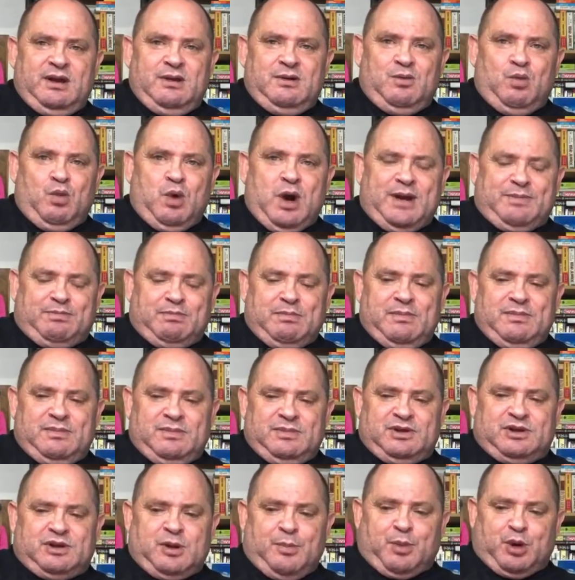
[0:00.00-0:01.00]
what
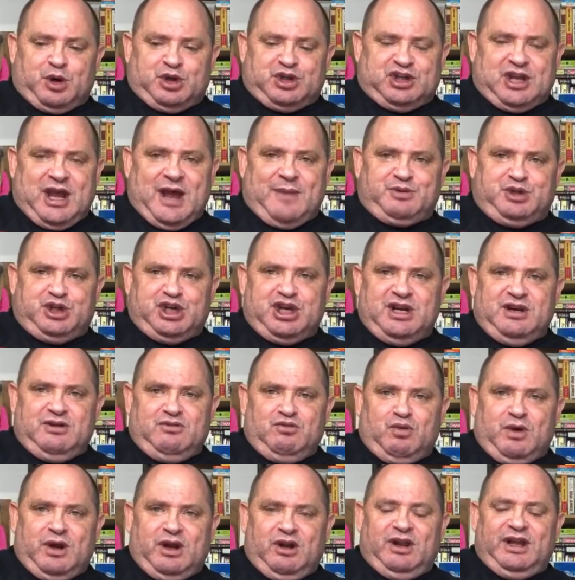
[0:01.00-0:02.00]
the
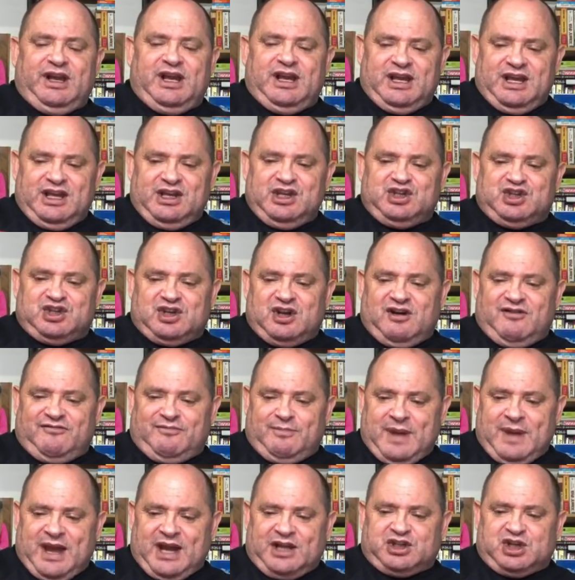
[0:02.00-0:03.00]
perception really is of
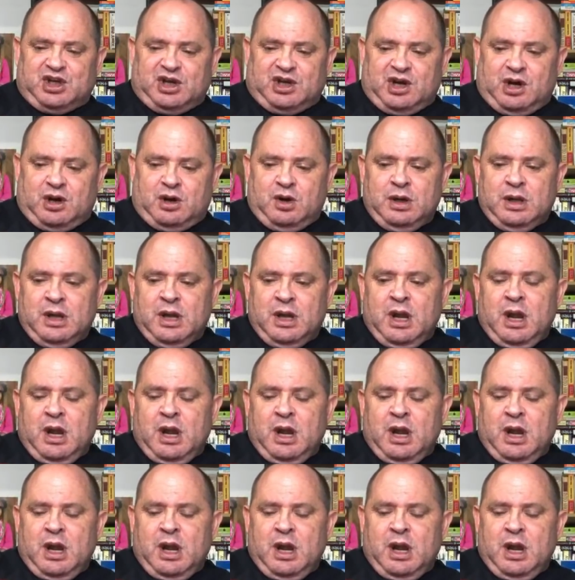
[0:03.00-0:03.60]
Mexico.